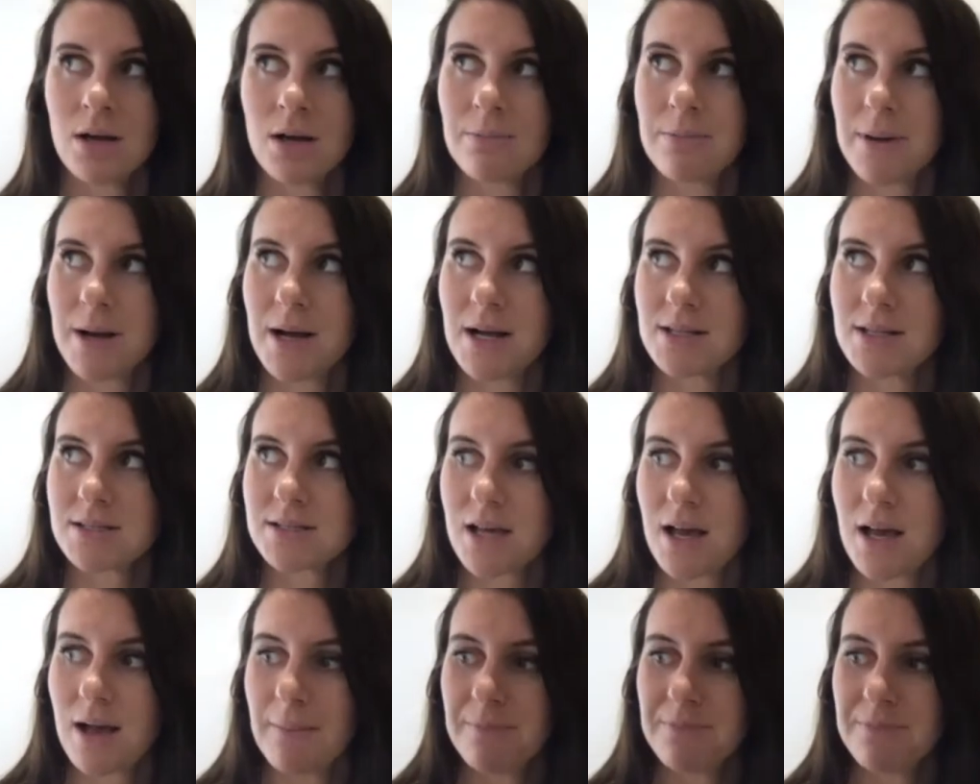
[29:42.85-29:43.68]
But
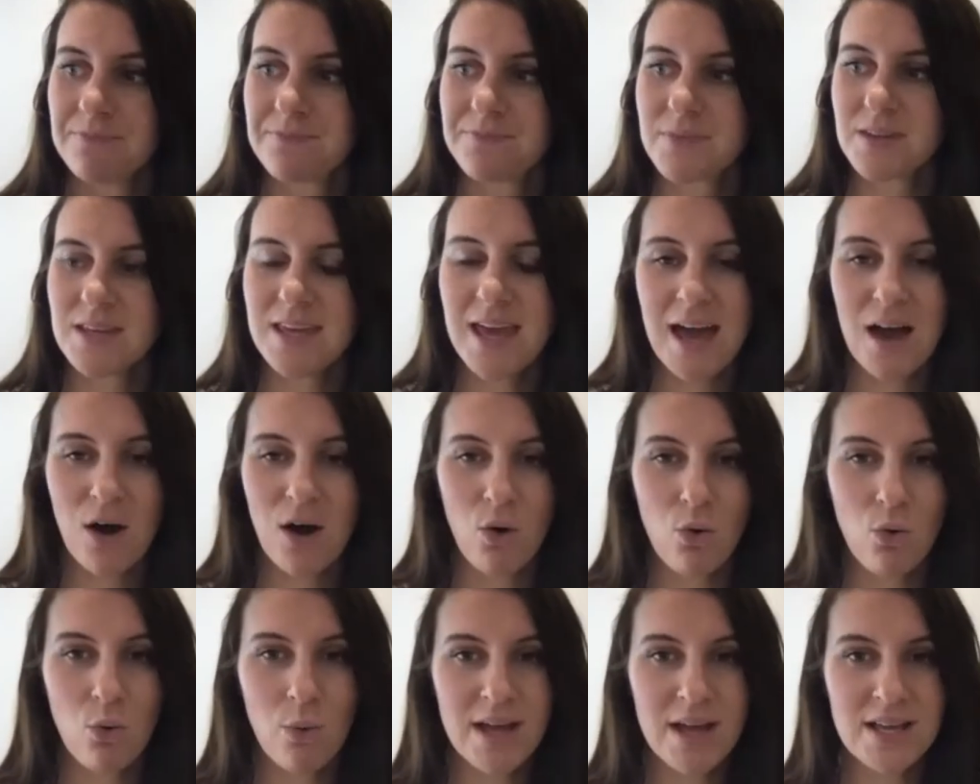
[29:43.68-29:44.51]
yeah,
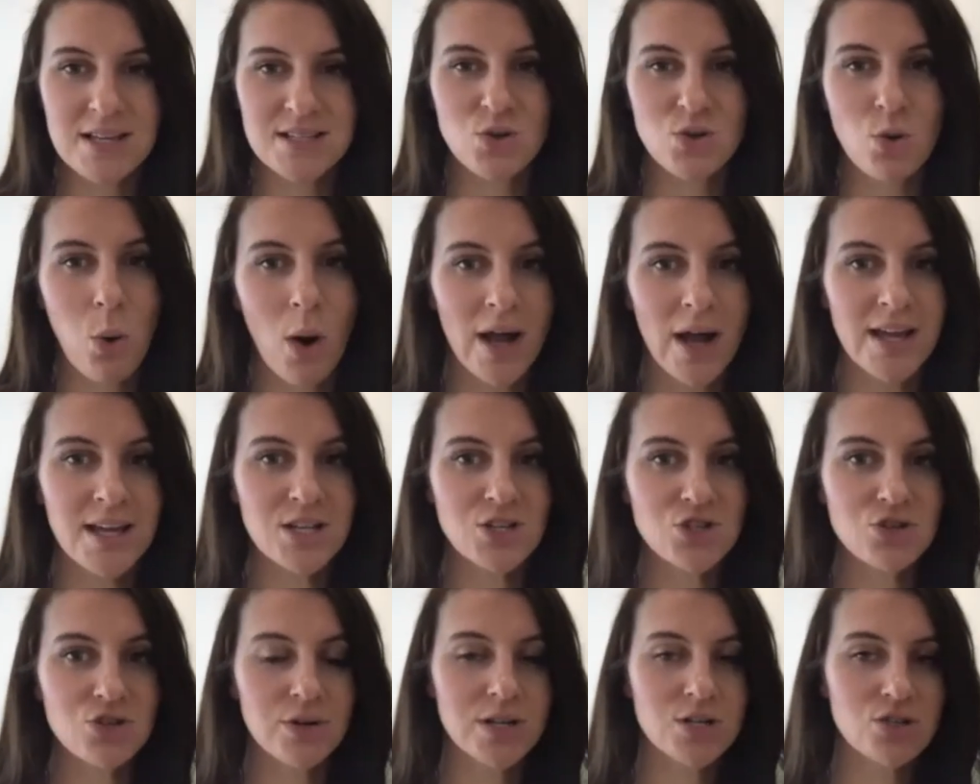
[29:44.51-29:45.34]
always quite
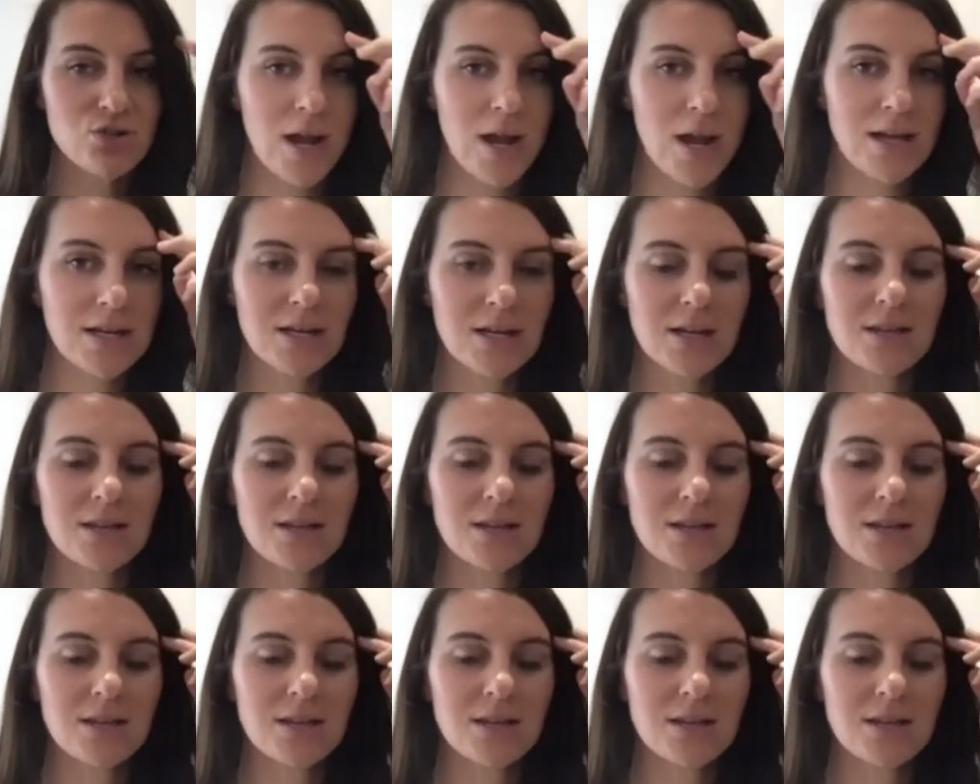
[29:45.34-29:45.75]
enjoyed training.